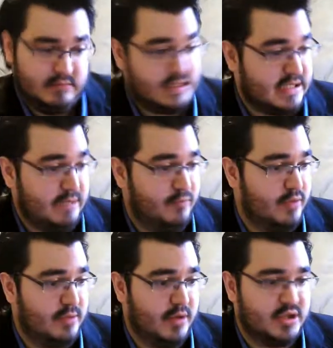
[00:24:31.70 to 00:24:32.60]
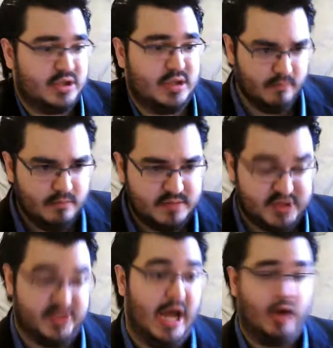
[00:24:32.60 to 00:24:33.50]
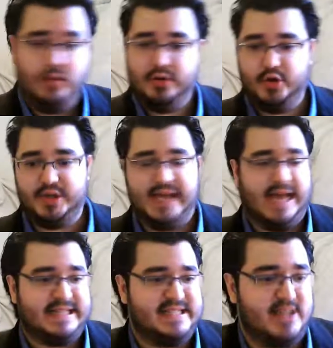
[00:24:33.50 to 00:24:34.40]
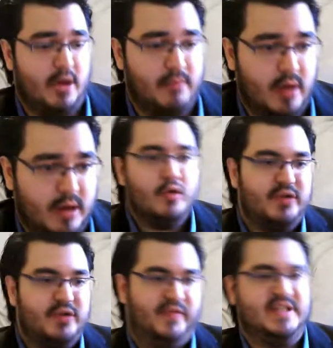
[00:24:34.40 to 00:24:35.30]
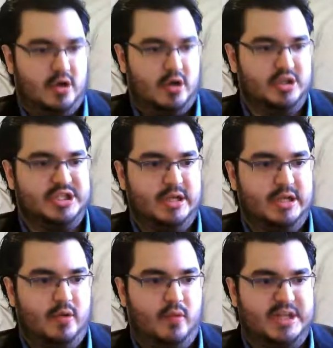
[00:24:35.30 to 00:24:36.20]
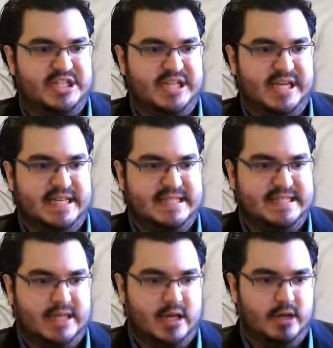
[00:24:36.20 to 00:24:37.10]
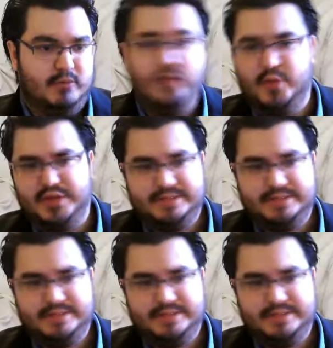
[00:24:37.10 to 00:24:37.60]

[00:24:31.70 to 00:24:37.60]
it pretty much. So now we'll look at some motor physiology, which is movement.